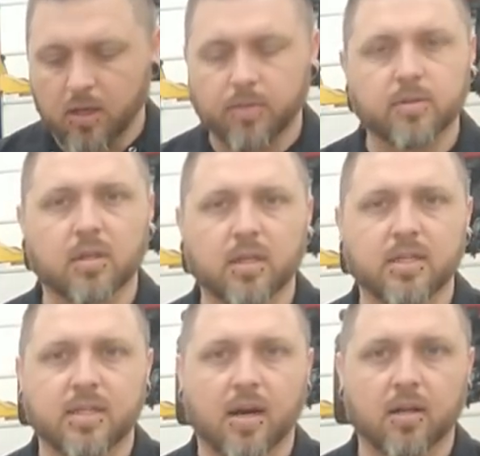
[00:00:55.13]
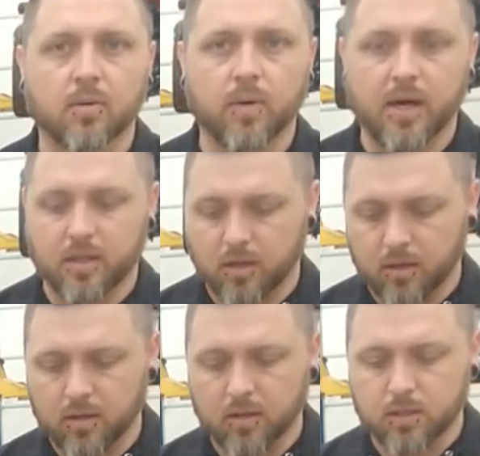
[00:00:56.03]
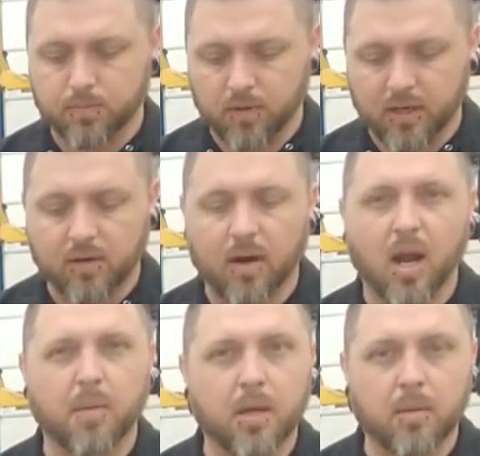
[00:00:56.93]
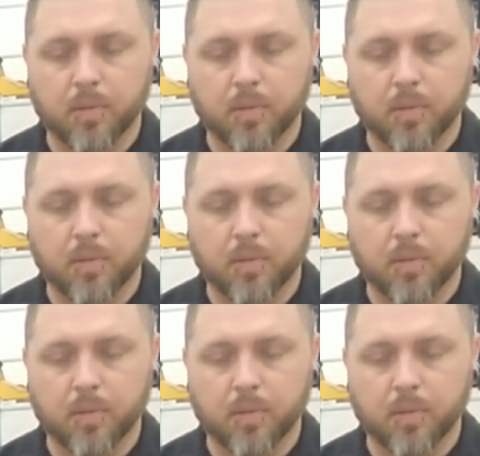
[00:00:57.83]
It was at least out of the weather. Looks pretty grimy,